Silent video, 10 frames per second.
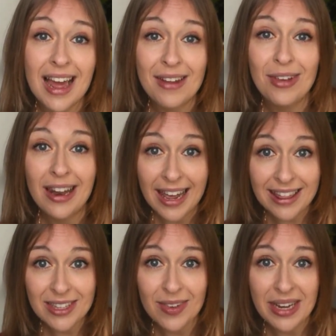And if you like
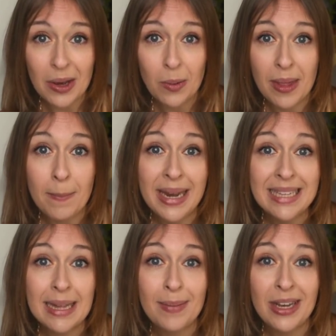this video, then
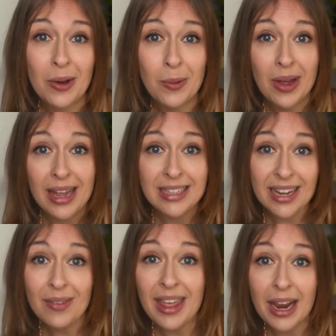please let me know
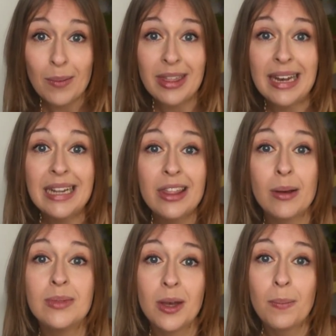down there with a little
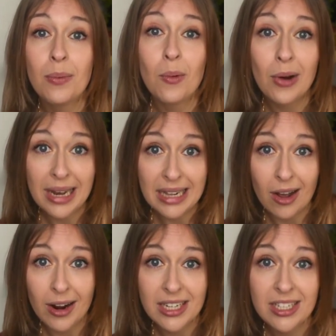thumbs up or a little
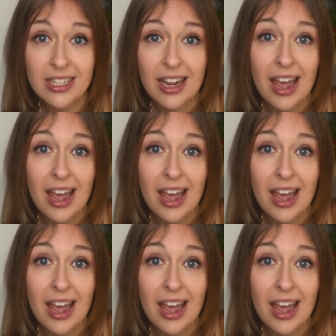heart